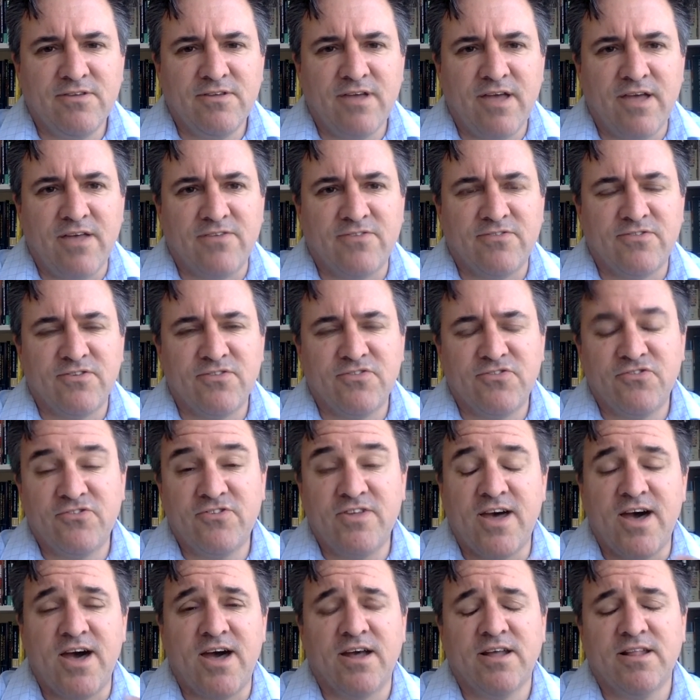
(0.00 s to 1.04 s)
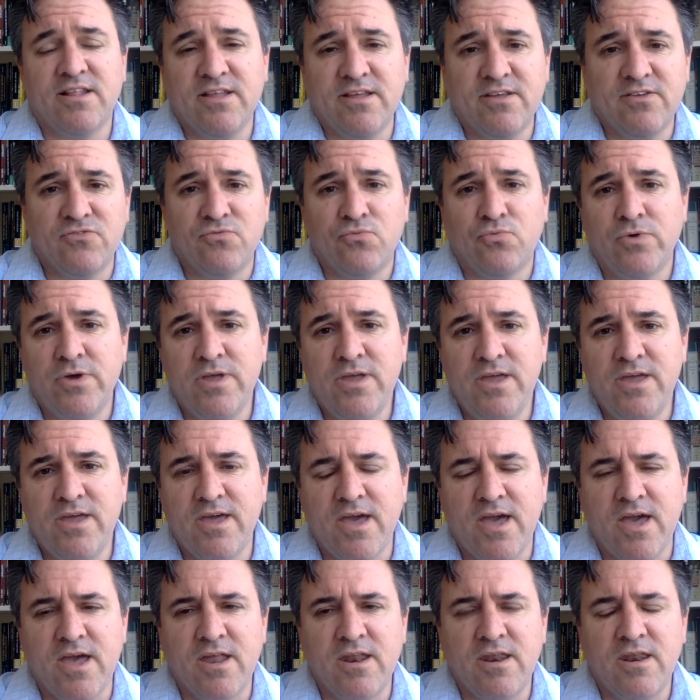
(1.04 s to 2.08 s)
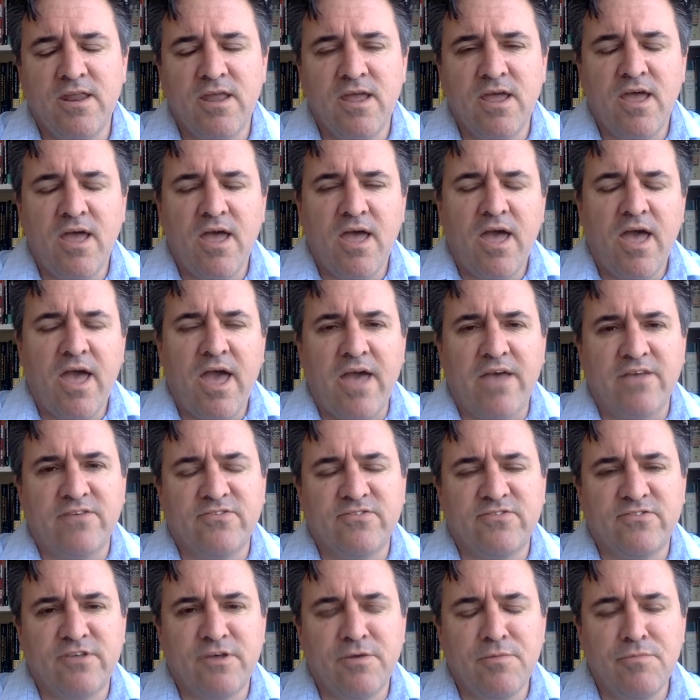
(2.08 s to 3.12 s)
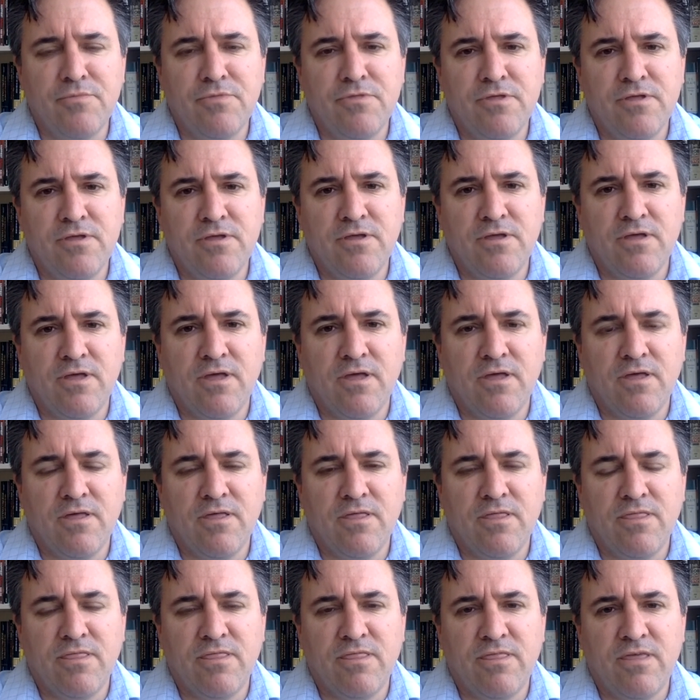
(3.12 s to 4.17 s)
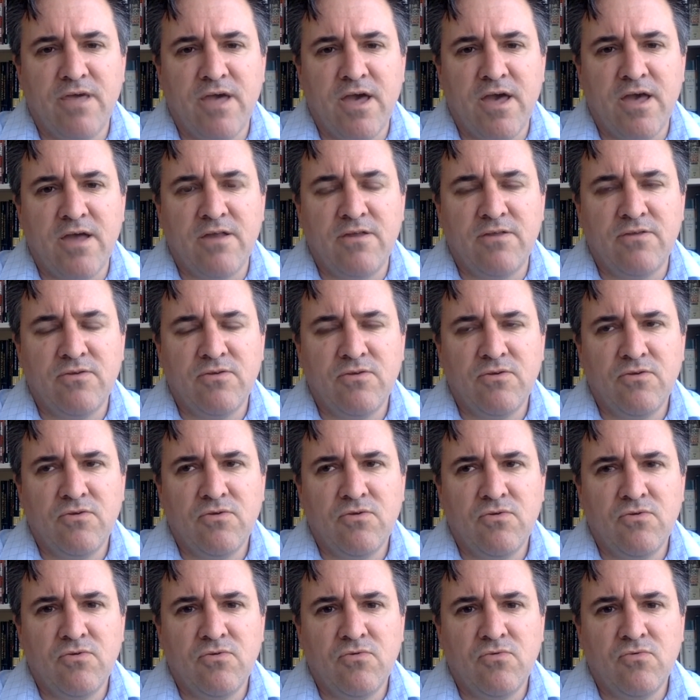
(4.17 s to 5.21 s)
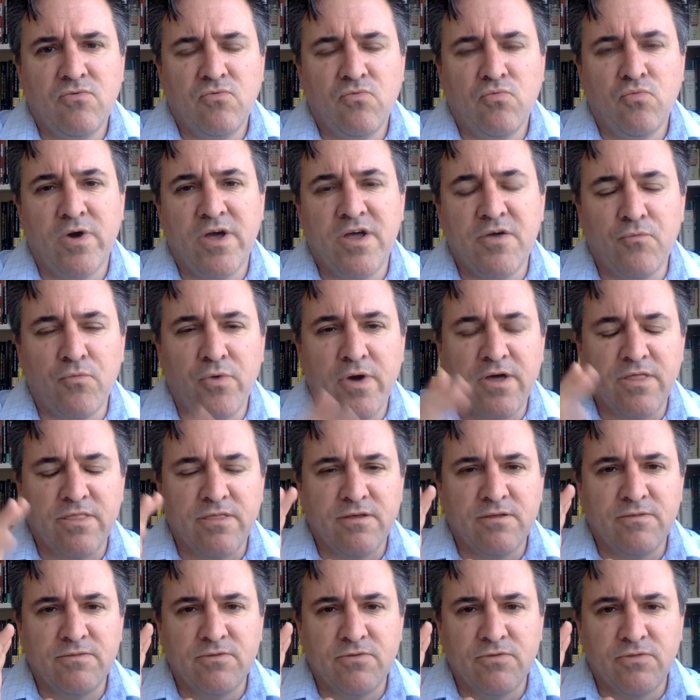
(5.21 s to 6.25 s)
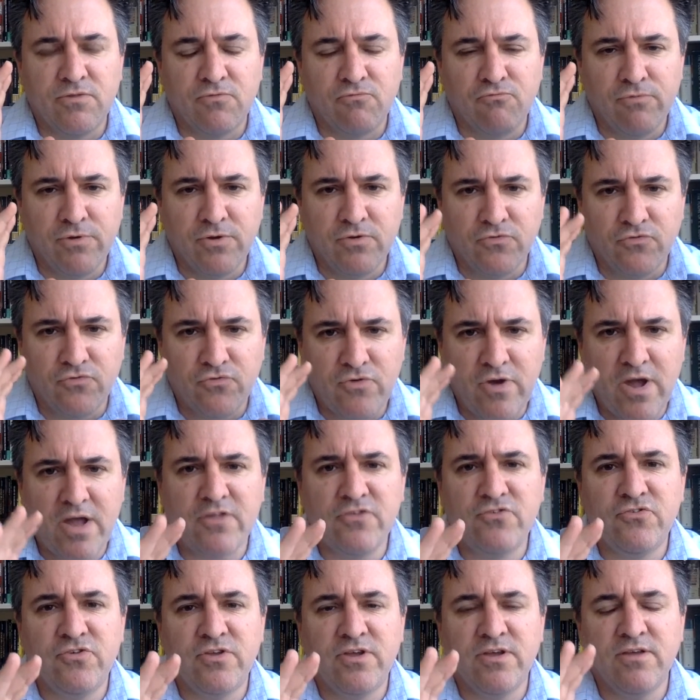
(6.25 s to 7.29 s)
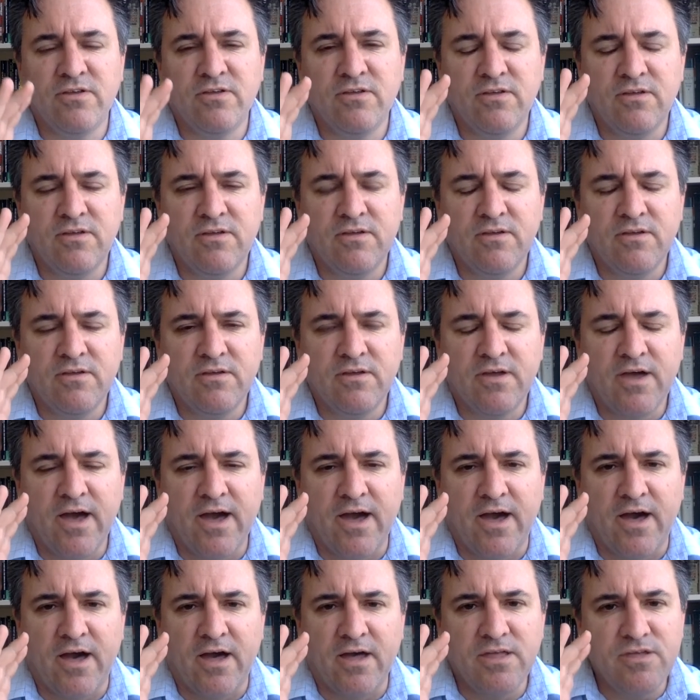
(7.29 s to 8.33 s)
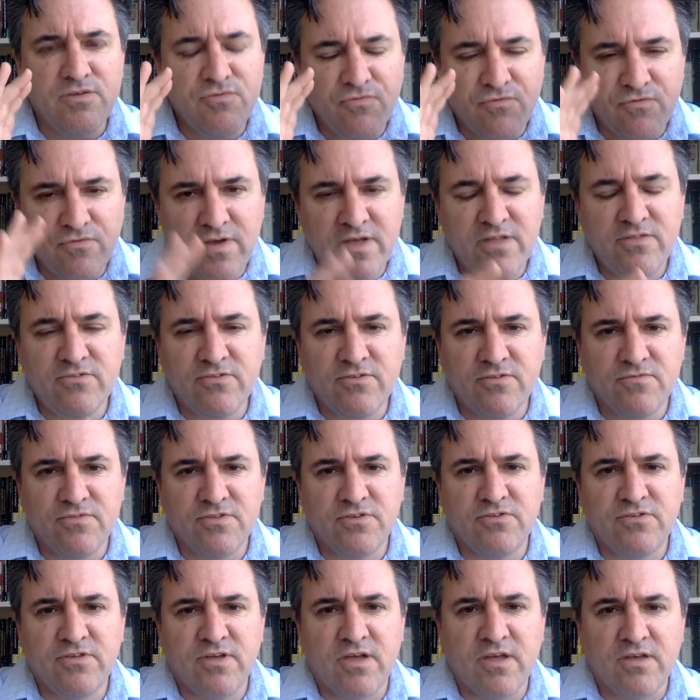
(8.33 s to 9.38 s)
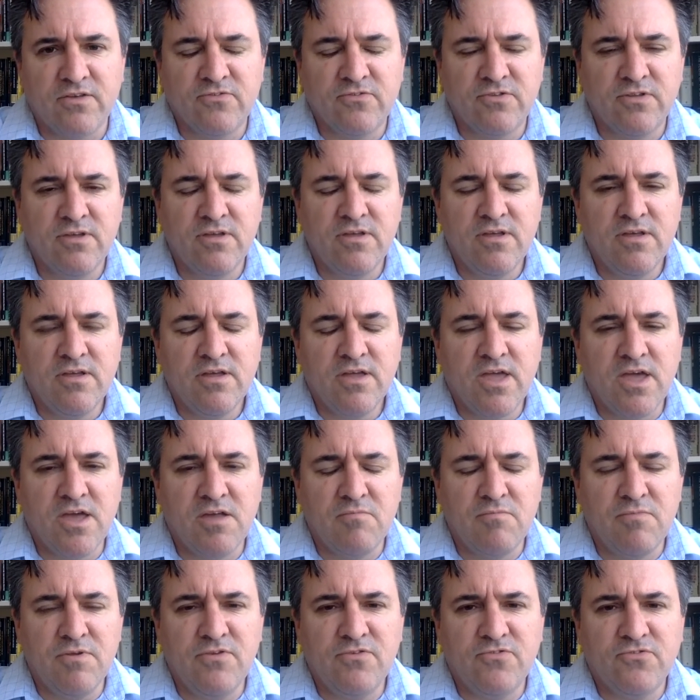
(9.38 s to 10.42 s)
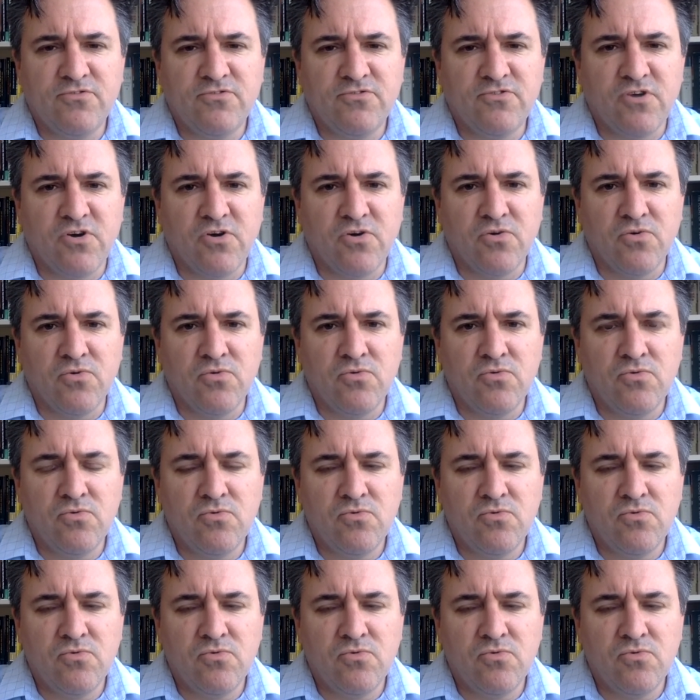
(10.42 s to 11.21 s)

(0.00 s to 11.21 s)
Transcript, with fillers: as starkly as we can as something that where, where the, the, the real tragic uh, events of the text can be so